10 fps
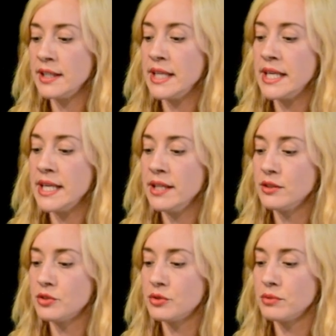the
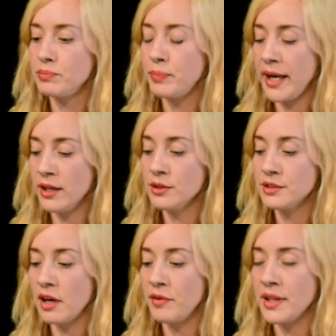pairs
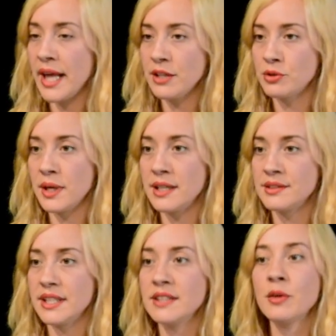of
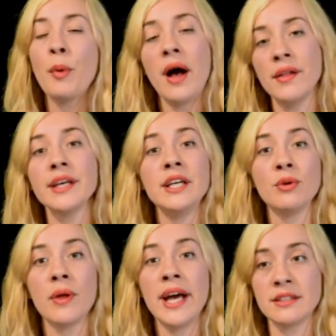electrons is a
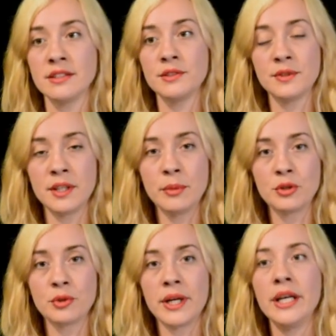polyhedral axis of
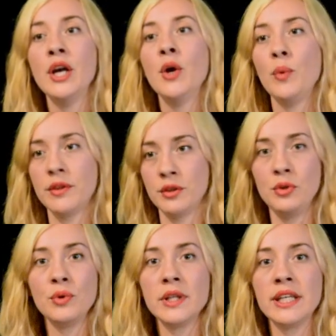symmetry with the
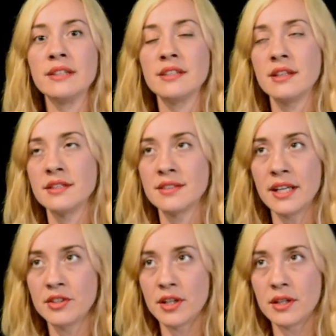nucleus at the
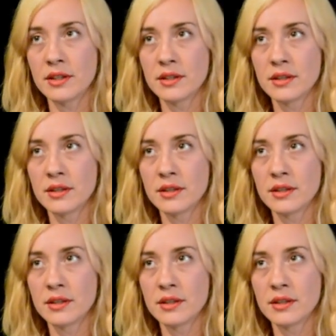center.